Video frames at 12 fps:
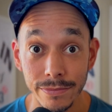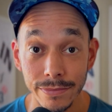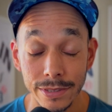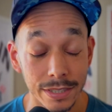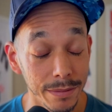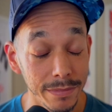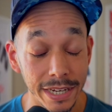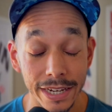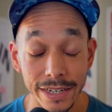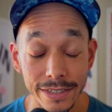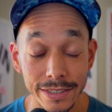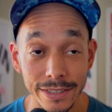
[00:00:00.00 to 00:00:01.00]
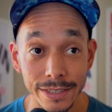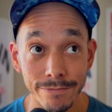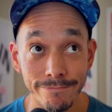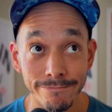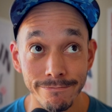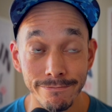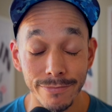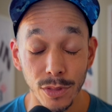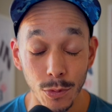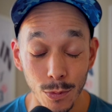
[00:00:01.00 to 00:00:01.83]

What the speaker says: Some days, the